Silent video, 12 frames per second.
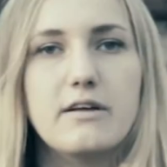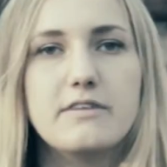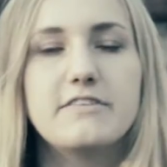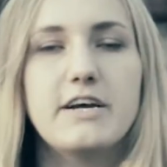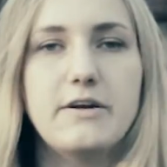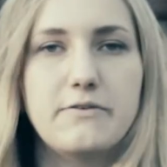
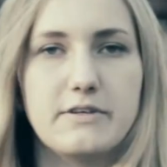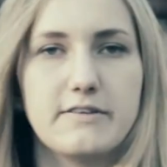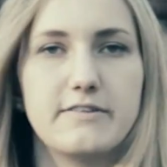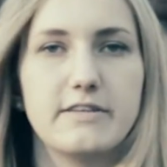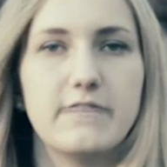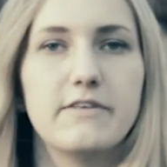
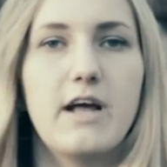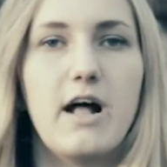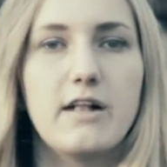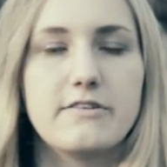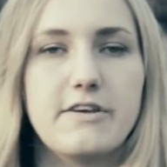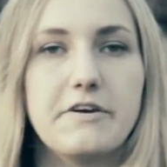Terrorists even
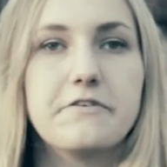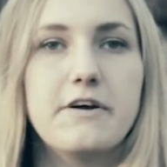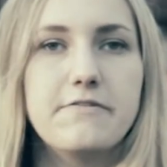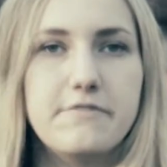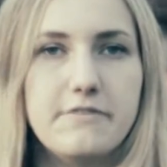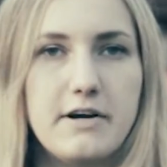held a
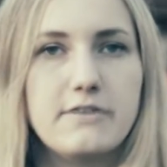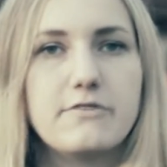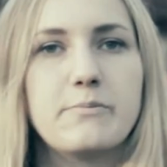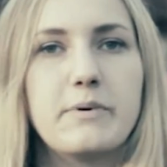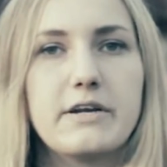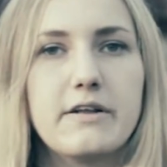
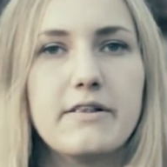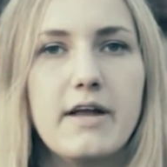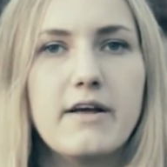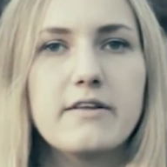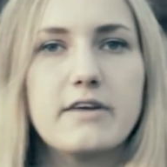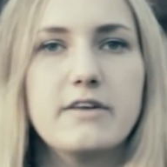referendum, but
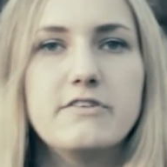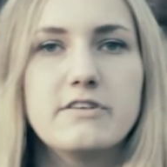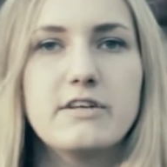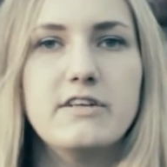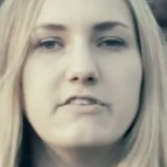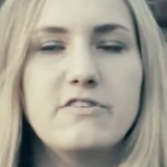unlike
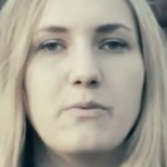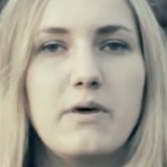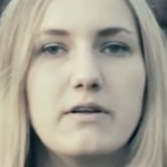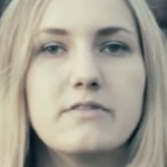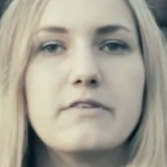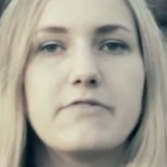
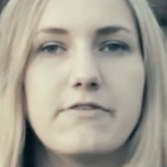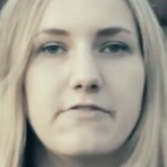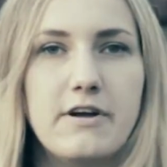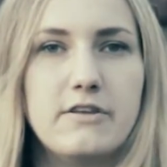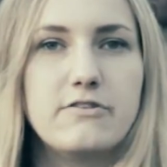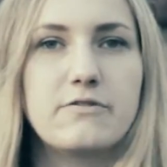1991
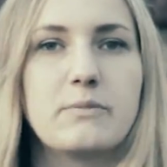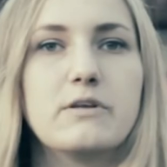referendum,